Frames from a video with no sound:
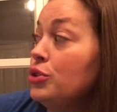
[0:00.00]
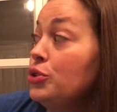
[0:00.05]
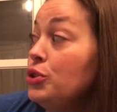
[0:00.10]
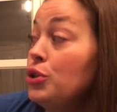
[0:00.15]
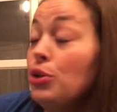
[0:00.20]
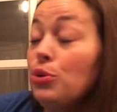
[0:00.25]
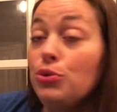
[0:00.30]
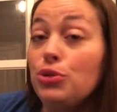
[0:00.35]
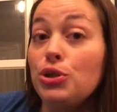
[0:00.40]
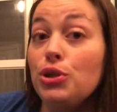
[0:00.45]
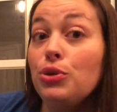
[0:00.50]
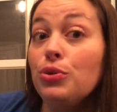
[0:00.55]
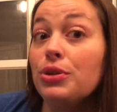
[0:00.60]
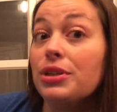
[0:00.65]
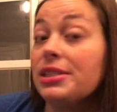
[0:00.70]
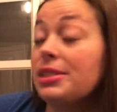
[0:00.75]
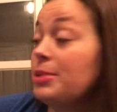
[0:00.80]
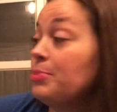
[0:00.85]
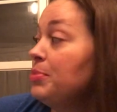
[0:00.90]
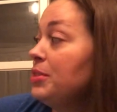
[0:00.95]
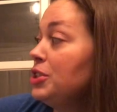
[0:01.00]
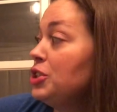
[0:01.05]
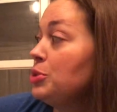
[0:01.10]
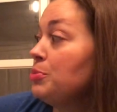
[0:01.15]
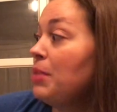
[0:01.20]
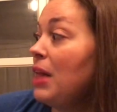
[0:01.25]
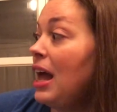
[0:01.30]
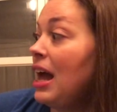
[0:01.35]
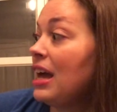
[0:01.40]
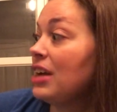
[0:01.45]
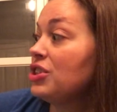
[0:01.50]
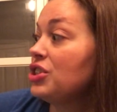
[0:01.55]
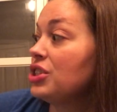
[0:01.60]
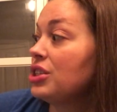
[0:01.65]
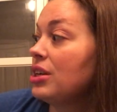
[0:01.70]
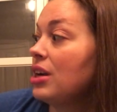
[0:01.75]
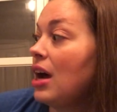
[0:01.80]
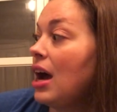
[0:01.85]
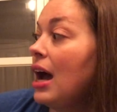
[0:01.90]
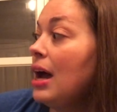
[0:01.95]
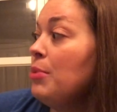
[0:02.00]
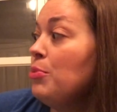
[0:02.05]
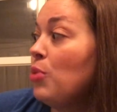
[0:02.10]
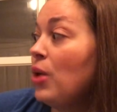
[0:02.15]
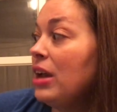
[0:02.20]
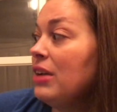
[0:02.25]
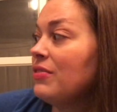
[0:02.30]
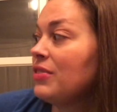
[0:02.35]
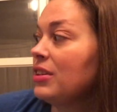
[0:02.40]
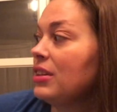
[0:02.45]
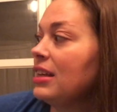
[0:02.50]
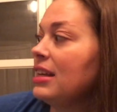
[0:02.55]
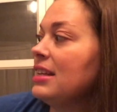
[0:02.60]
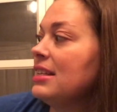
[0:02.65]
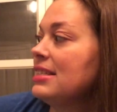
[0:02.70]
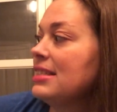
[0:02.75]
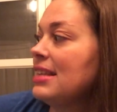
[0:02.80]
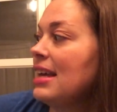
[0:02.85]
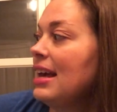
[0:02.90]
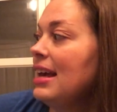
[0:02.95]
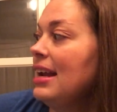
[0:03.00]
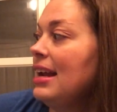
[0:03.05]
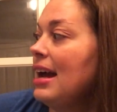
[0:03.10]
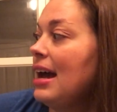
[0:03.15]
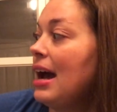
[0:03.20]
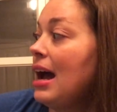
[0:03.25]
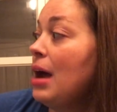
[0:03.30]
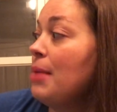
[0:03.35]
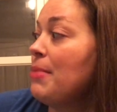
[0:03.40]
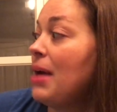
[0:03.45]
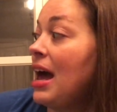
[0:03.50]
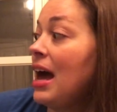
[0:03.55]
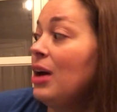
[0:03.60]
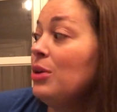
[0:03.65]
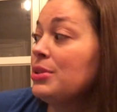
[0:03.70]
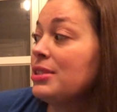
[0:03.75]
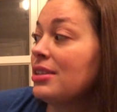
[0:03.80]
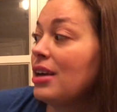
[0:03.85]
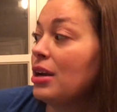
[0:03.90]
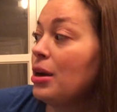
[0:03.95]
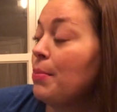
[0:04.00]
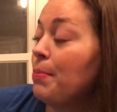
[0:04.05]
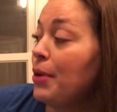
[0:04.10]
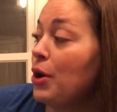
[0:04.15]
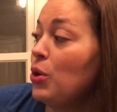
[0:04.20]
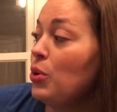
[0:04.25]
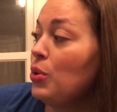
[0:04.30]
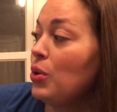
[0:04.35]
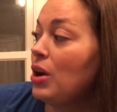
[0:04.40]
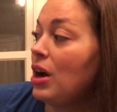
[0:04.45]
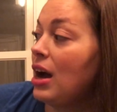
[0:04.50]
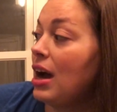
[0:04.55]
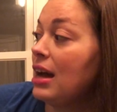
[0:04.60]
Toot, toot, splish, splash. "I'm Waverly," he said. "I'm a house on a boat.